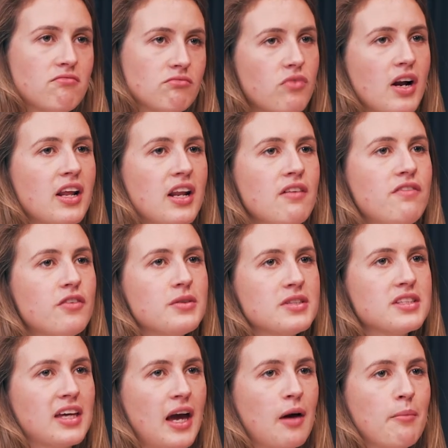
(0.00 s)
run an
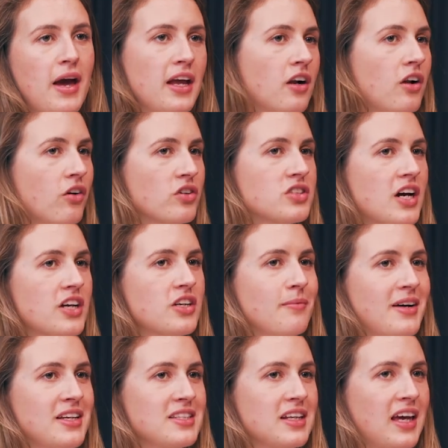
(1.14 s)
influencer campaign alongside your
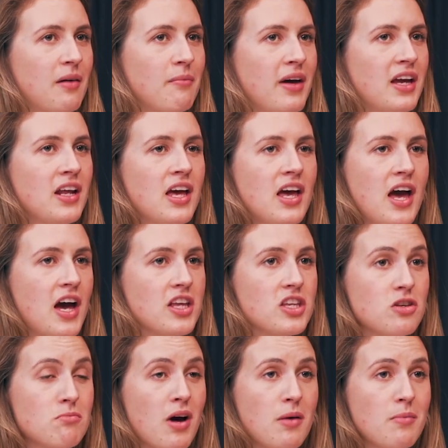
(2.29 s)
ambassador campaign, and
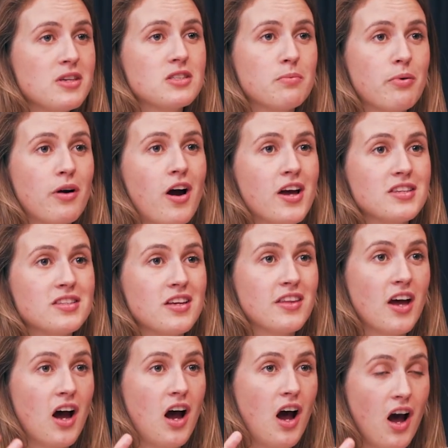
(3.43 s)
you might be surprised at
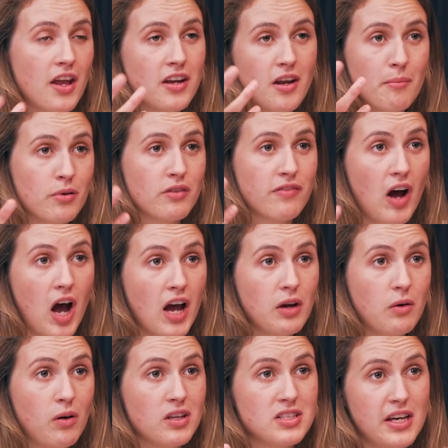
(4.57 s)
the number of high
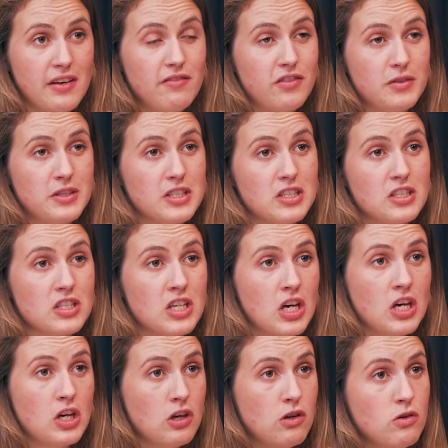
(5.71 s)
quality influencers
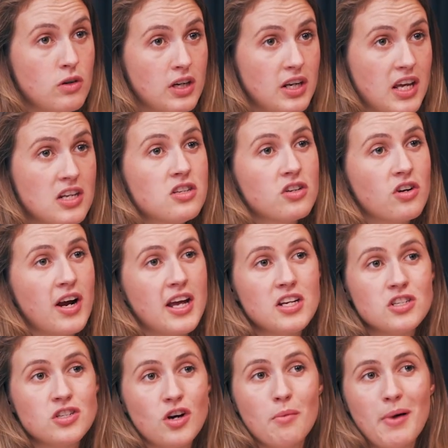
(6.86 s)
who you can integrate
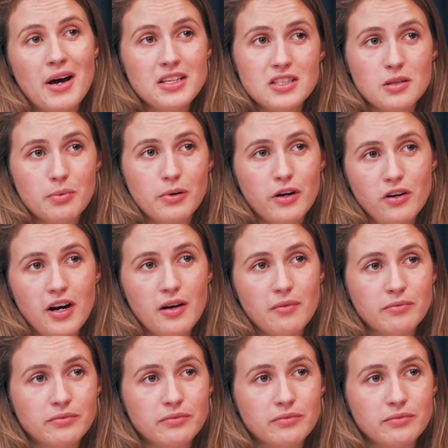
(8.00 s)
into your ambassador program.